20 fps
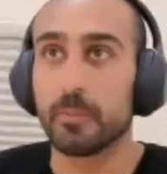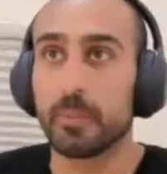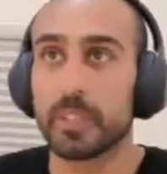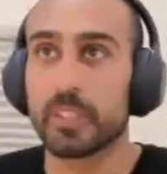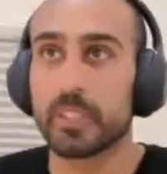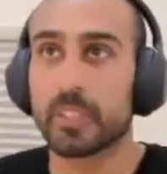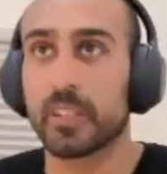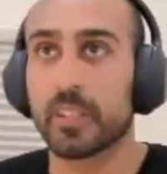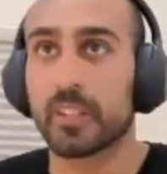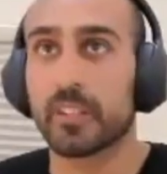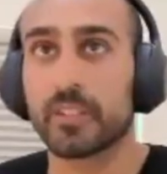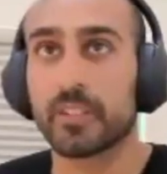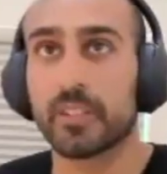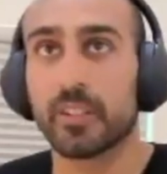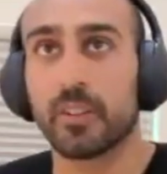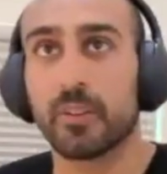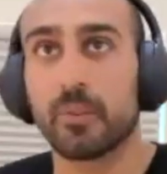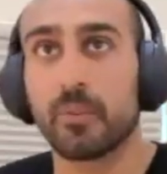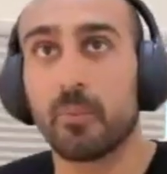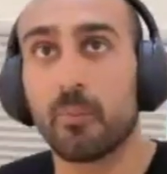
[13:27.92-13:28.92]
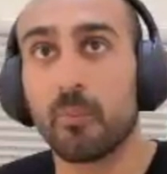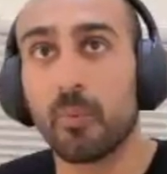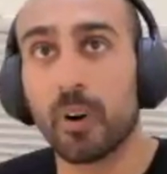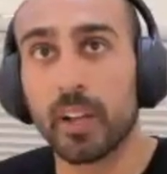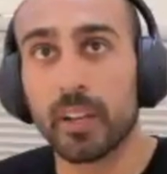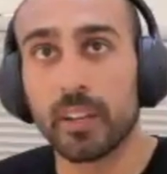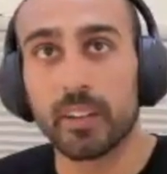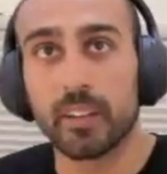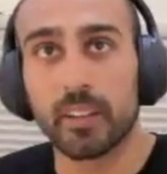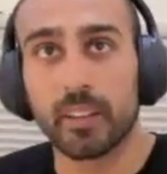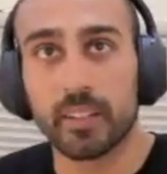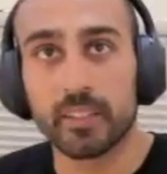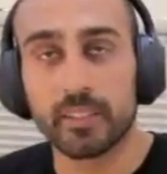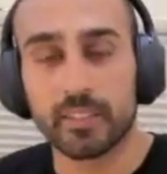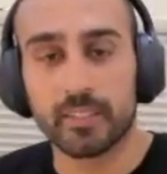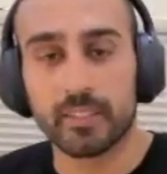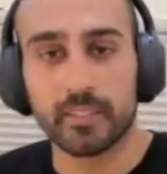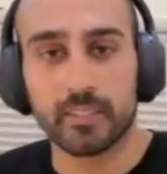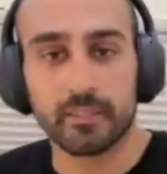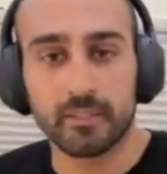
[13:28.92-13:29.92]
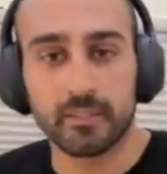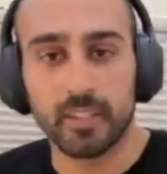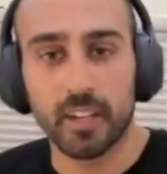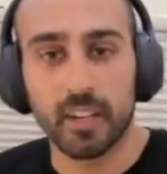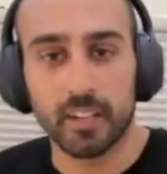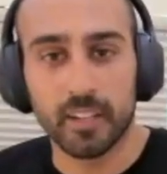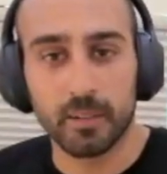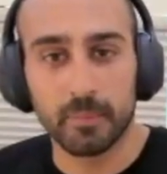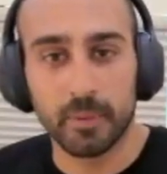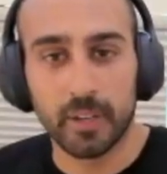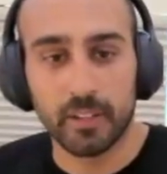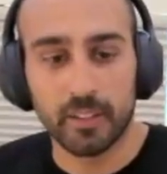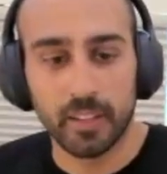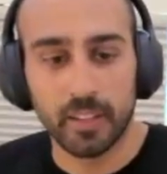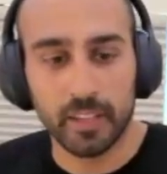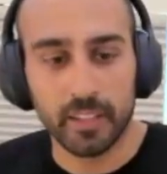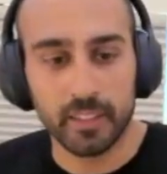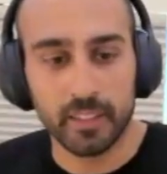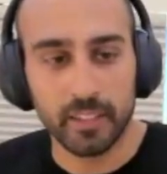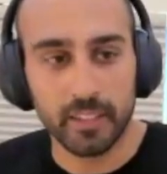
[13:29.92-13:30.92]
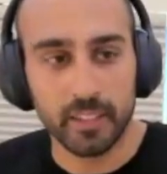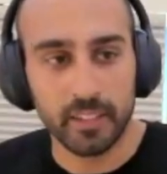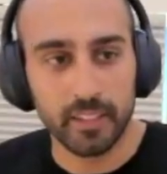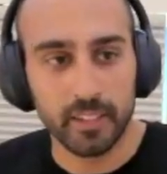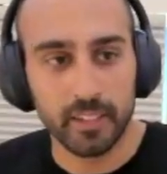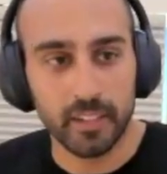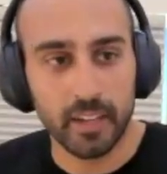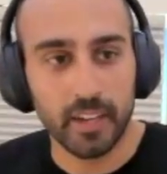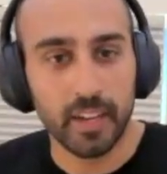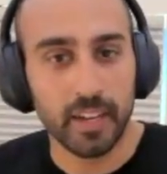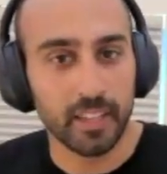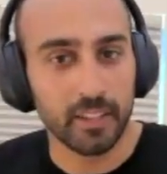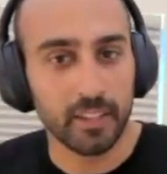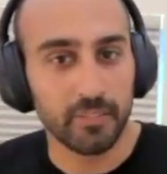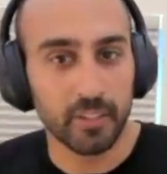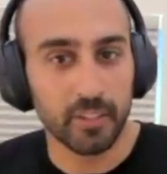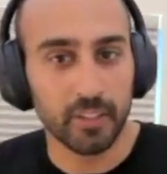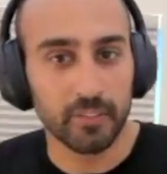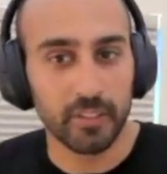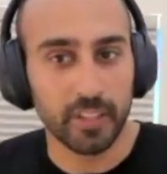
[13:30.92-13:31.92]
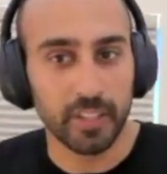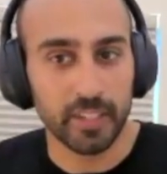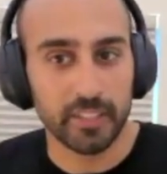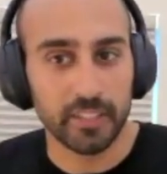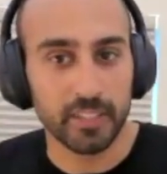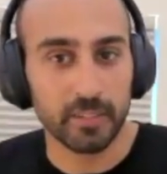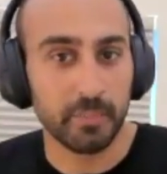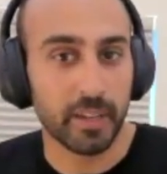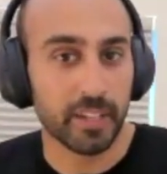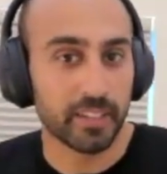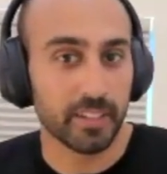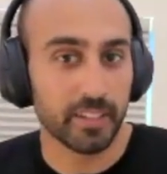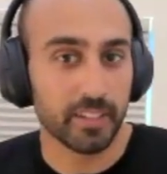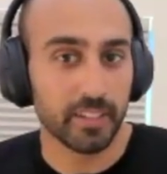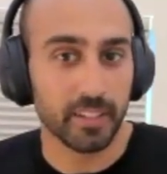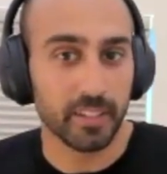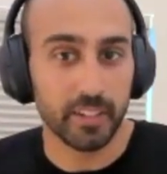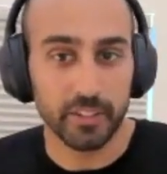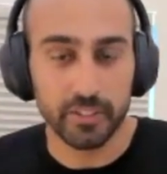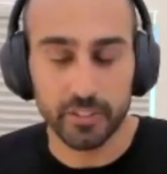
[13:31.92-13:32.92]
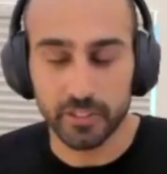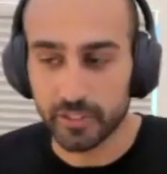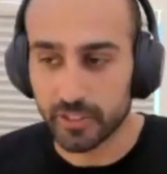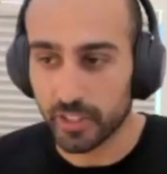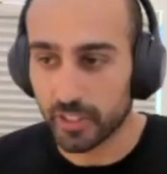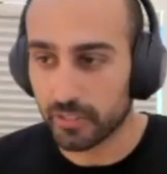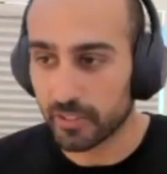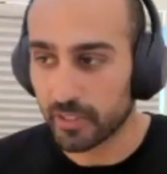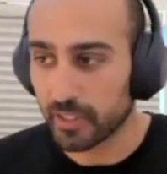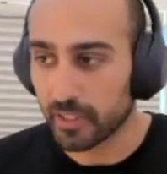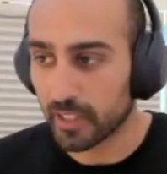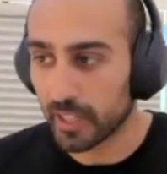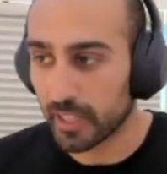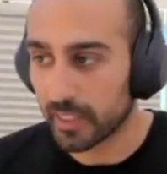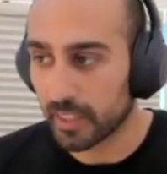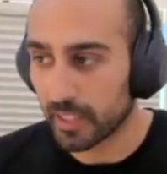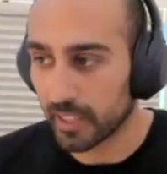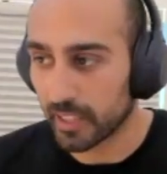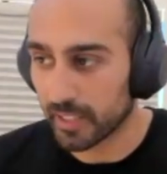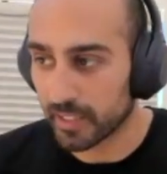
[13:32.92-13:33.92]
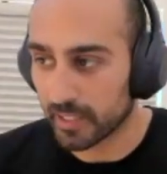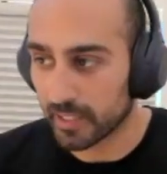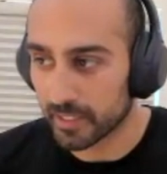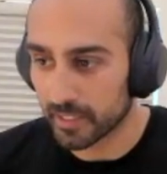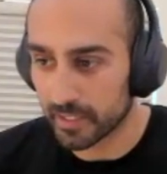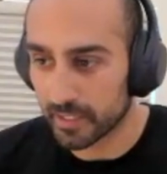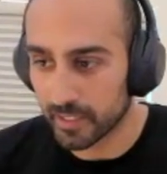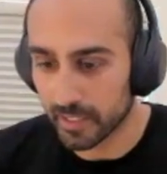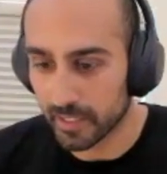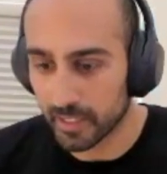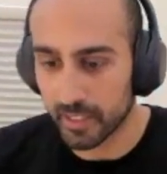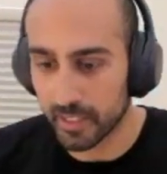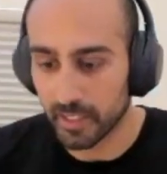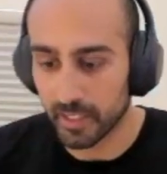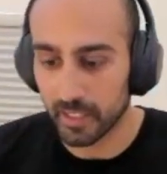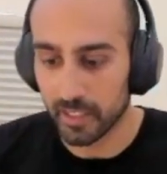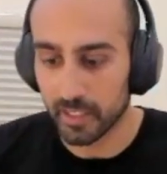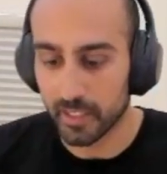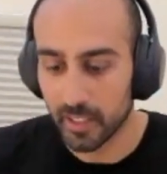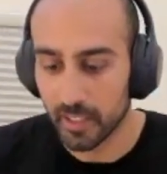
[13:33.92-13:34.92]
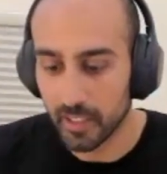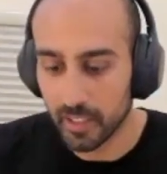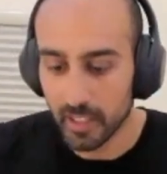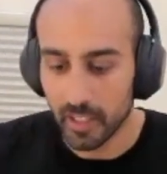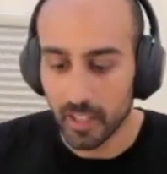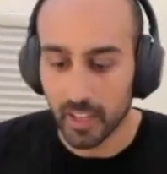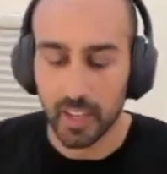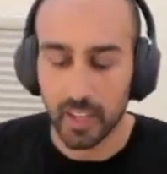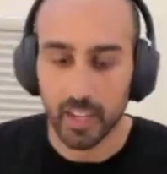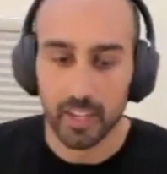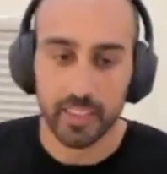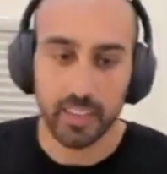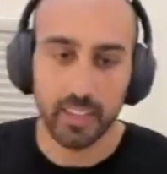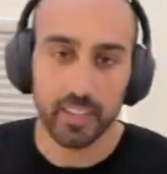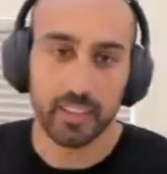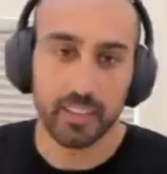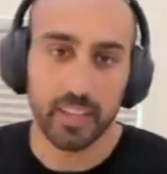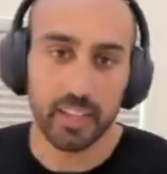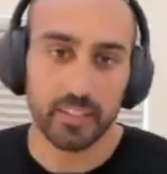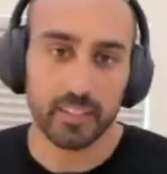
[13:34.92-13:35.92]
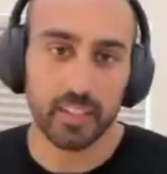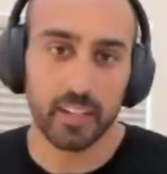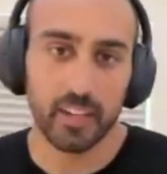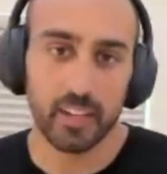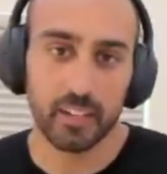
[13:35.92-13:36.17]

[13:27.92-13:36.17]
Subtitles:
pieces there. So one, let's talk about like the high level of like semantic layers in general. I think this is the key. I think that